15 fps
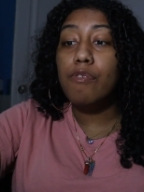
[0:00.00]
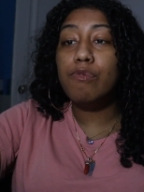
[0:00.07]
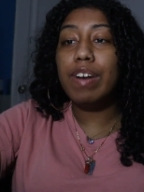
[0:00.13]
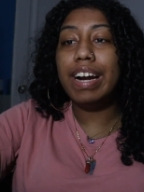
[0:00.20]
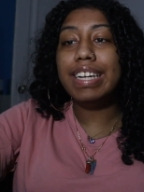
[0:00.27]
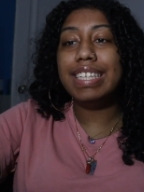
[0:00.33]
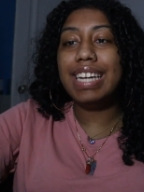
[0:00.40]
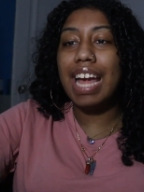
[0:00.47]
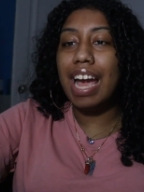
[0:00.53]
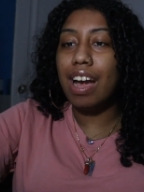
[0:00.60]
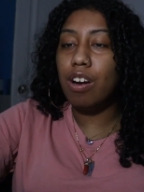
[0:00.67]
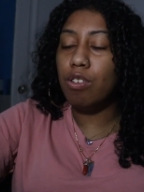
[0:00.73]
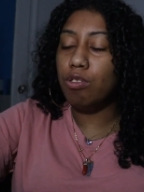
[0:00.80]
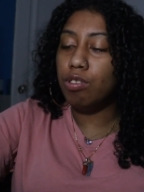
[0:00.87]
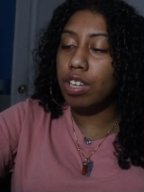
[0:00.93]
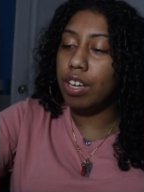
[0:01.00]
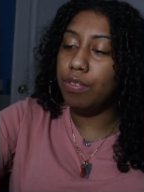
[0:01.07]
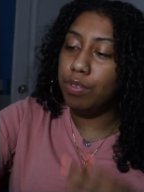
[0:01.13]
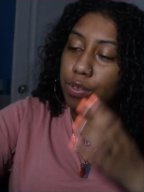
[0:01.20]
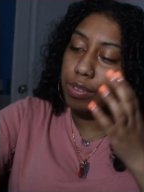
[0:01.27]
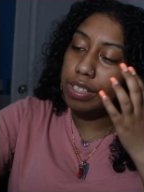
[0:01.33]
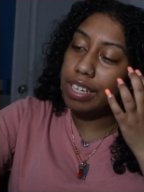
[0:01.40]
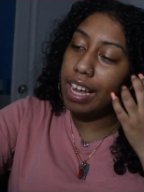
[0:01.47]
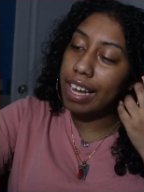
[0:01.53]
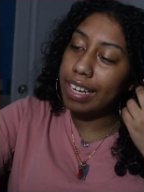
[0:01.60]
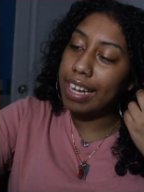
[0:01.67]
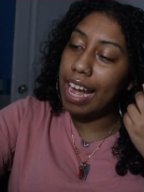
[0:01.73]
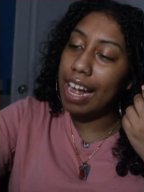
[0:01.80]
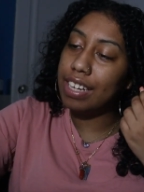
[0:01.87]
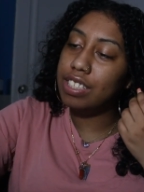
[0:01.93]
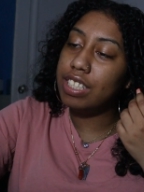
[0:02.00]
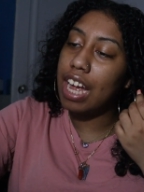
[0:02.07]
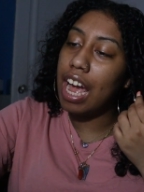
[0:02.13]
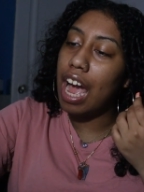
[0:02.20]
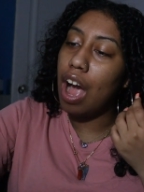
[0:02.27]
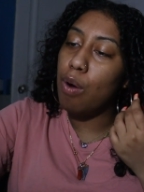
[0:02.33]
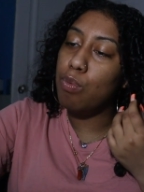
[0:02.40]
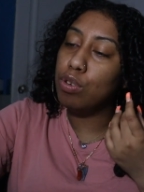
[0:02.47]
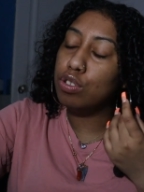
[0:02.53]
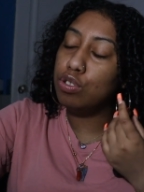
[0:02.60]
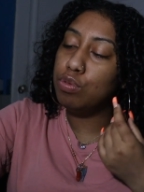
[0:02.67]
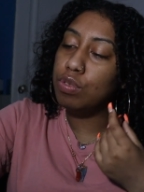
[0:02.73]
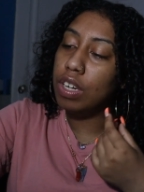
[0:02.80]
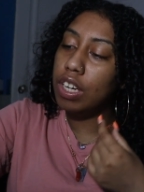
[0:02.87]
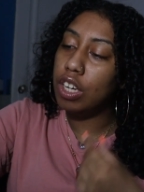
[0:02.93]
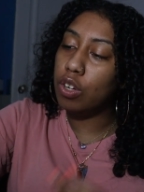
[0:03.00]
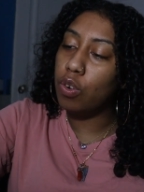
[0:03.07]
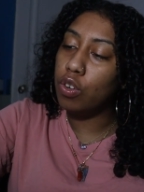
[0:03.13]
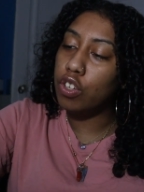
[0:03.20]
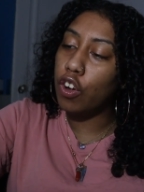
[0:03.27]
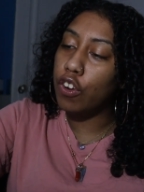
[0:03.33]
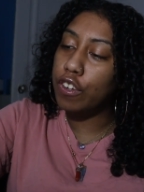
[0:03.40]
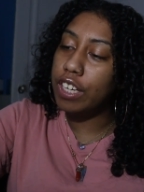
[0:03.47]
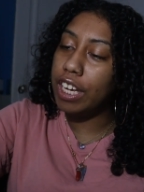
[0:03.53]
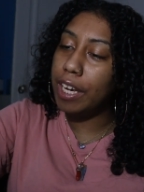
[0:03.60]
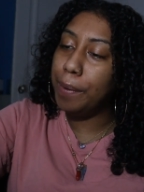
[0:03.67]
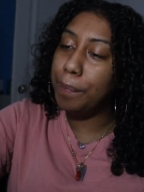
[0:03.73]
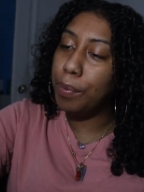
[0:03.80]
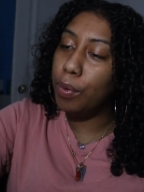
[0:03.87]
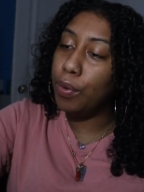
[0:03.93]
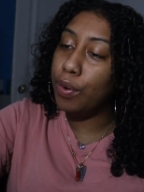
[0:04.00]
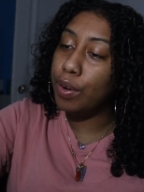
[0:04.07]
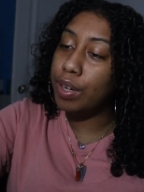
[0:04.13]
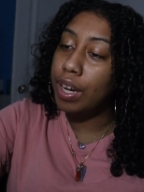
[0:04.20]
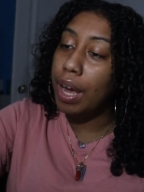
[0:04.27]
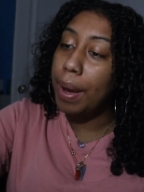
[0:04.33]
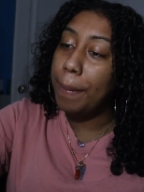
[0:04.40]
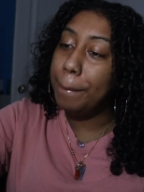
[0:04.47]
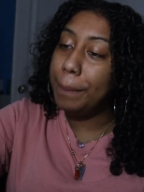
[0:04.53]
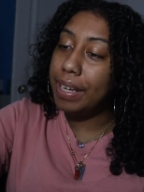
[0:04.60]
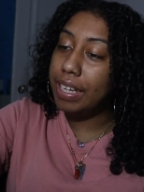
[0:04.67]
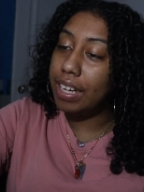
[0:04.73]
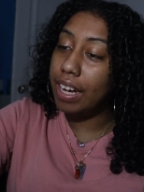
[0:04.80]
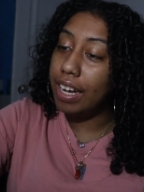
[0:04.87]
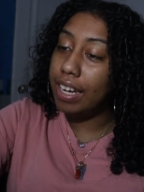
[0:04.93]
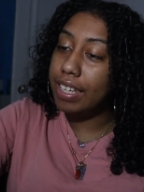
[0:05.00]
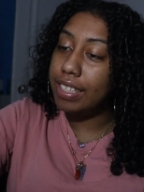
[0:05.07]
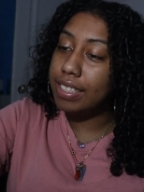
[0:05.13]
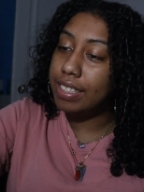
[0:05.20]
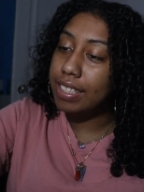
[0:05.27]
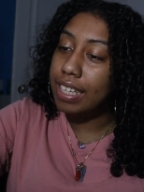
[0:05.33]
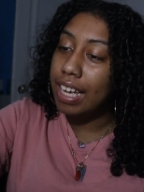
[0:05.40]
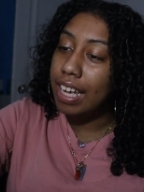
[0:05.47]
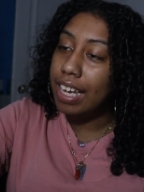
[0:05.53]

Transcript: right now, if you did not catch that, I want you to look on your keyboard because